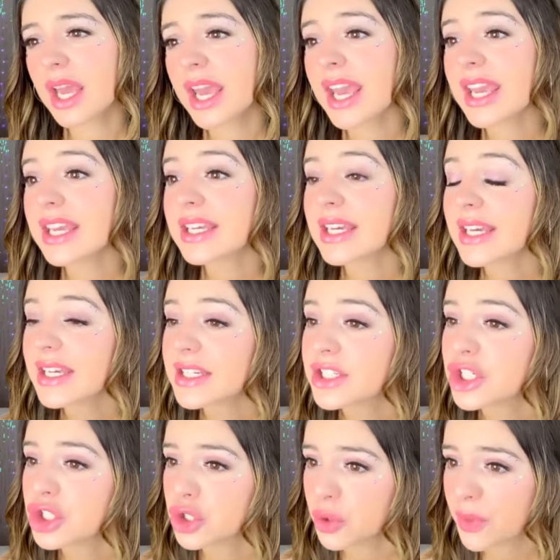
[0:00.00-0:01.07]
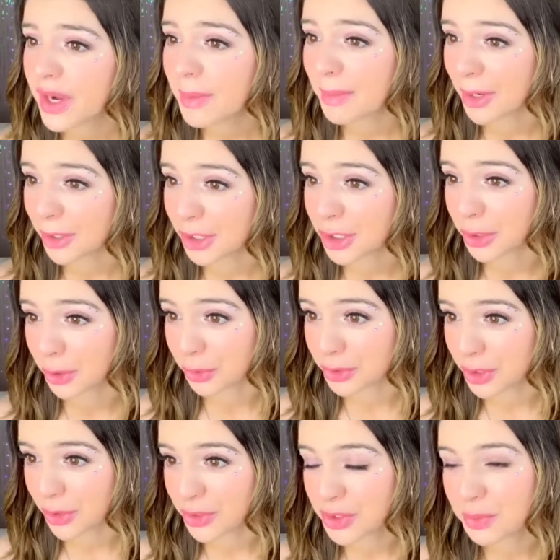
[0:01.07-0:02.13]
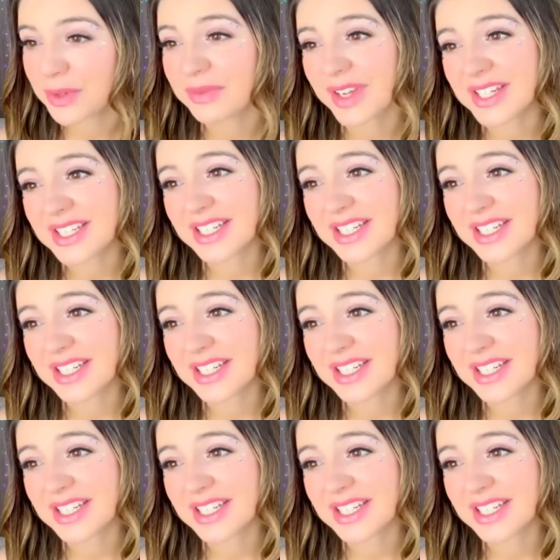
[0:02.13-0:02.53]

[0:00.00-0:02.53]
Hey, kid, did you know that American Girl dolls were invented